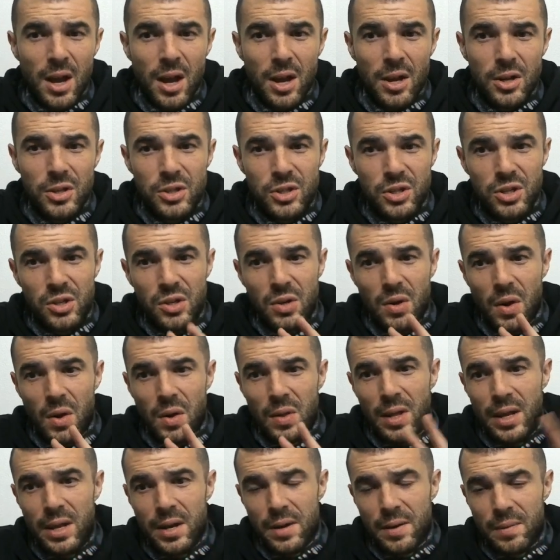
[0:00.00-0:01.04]
I'll see you
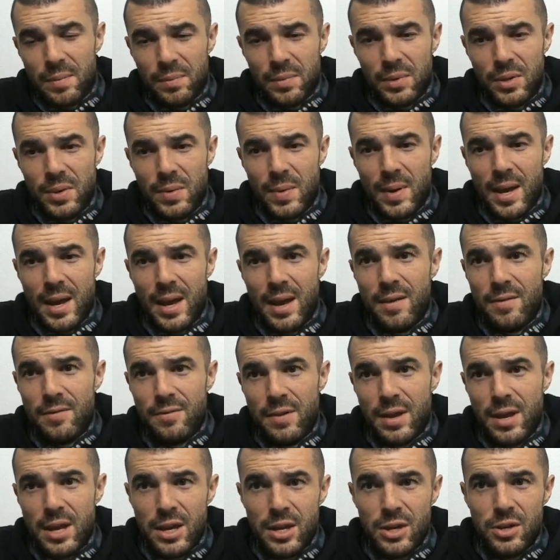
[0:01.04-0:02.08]
all later. You
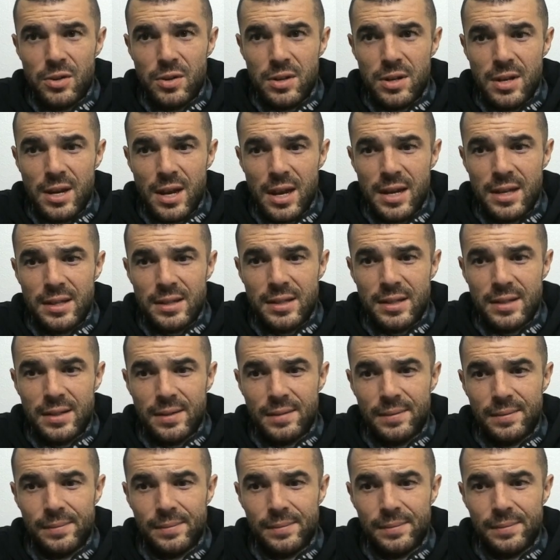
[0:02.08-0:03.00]
have a good night.